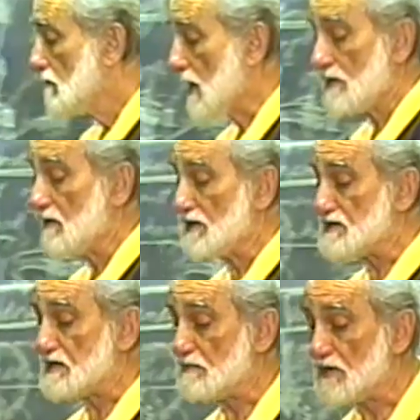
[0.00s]
Not only
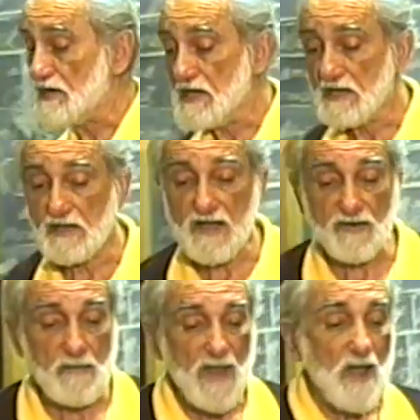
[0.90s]
is it pretty
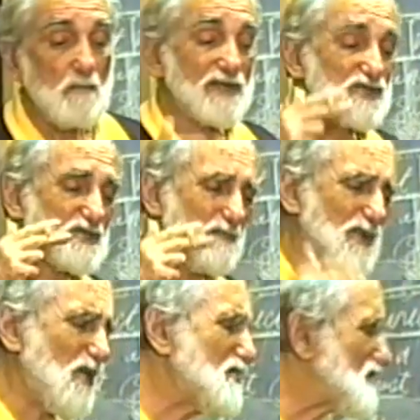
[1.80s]
clever, but
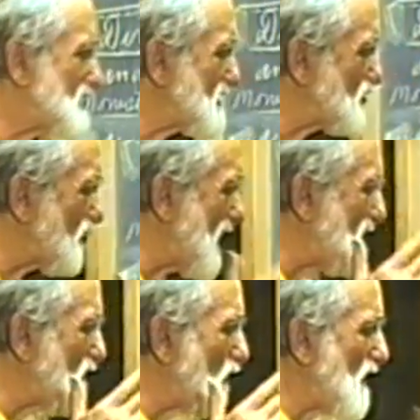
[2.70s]
suppose just
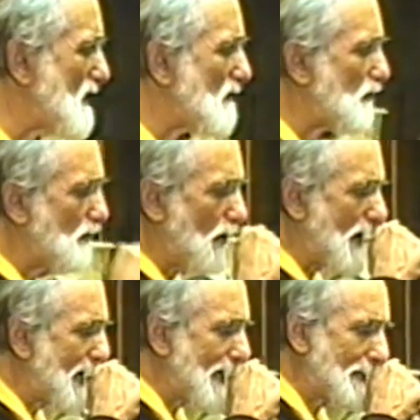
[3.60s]
grant
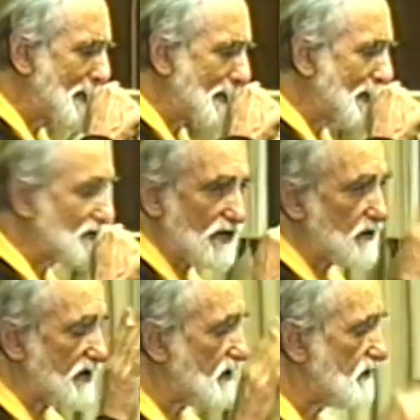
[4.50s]
one idea, that's all
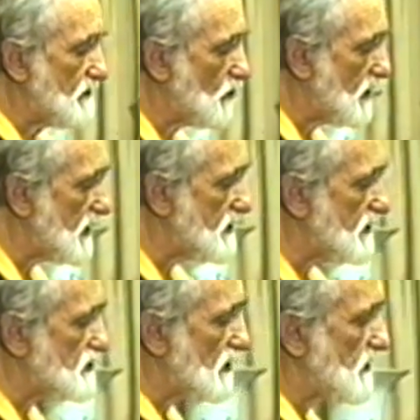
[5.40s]
we need. One idea
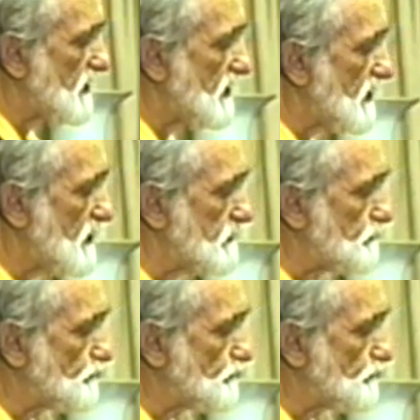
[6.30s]
is all we need now.